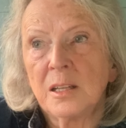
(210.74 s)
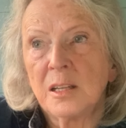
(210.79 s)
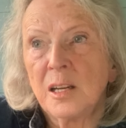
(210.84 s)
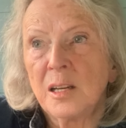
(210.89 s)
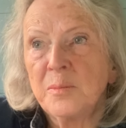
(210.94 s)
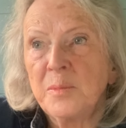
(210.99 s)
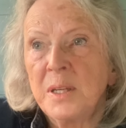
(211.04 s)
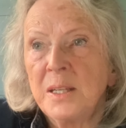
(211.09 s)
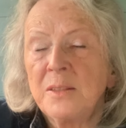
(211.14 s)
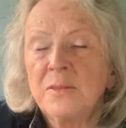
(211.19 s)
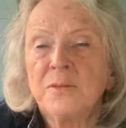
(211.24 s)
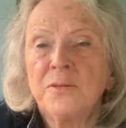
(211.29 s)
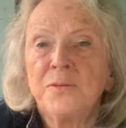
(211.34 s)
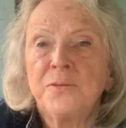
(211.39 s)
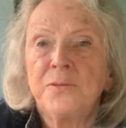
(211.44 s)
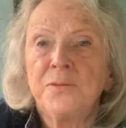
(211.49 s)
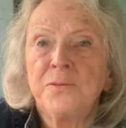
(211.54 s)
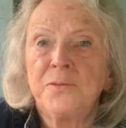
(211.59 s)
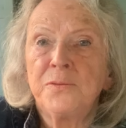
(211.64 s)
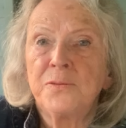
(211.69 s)
I mean,
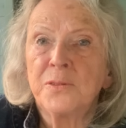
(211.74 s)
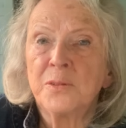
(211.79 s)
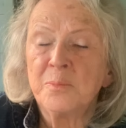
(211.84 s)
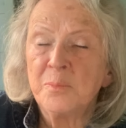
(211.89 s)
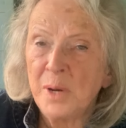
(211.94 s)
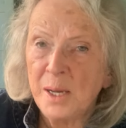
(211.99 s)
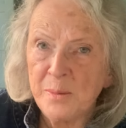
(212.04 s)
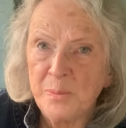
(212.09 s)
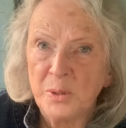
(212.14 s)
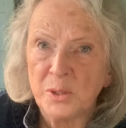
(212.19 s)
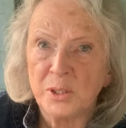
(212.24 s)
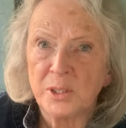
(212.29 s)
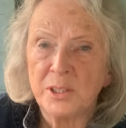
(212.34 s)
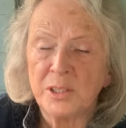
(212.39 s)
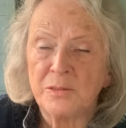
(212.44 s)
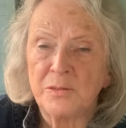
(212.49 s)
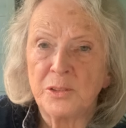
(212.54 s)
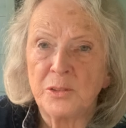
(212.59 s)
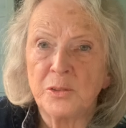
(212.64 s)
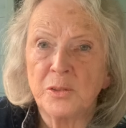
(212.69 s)
from my
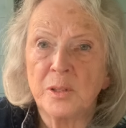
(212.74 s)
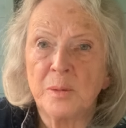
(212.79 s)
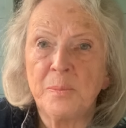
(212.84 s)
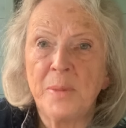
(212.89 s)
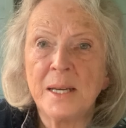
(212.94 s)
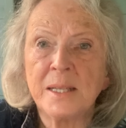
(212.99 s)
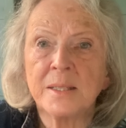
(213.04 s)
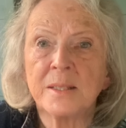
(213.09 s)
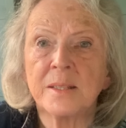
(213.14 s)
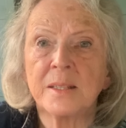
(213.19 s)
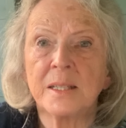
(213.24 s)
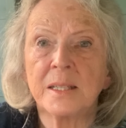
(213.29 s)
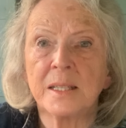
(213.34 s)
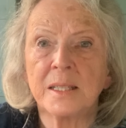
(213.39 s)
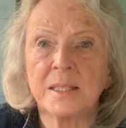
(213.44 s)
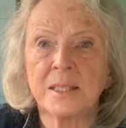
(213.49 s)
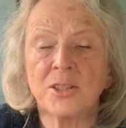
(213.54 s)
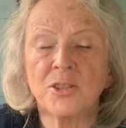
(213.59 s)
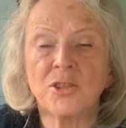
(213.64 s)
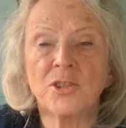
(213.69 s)
point of view, the best thing
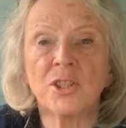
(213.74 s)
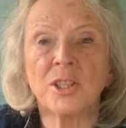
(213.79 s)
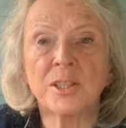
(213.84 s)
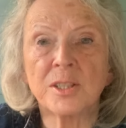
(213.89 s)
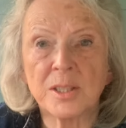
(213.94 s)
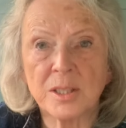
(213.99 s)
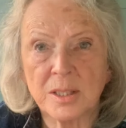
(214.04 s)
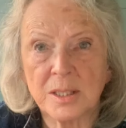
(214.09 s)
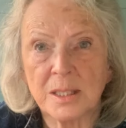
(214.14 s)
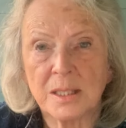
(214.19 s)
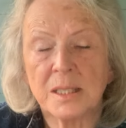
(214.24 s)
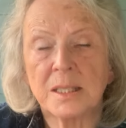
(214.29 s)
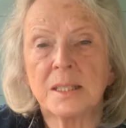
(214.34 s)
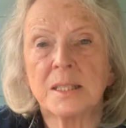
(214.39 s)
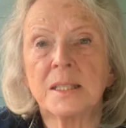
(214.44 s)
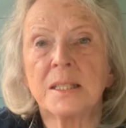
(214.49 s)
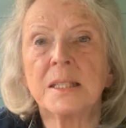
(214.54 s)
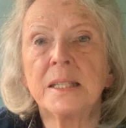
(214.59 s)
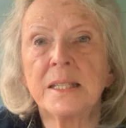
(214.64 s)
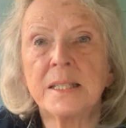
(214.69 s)
is just
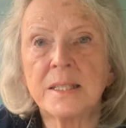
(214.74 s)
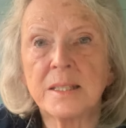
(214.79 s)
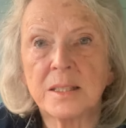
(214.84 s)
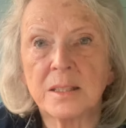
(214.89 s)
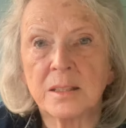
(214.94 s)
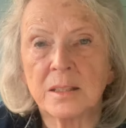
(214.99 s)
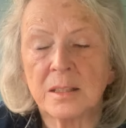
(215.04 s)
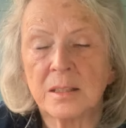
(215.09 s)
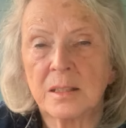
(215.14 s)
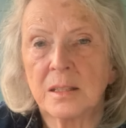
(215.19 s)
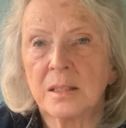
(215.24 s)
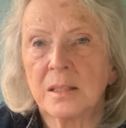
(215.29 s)
to listen.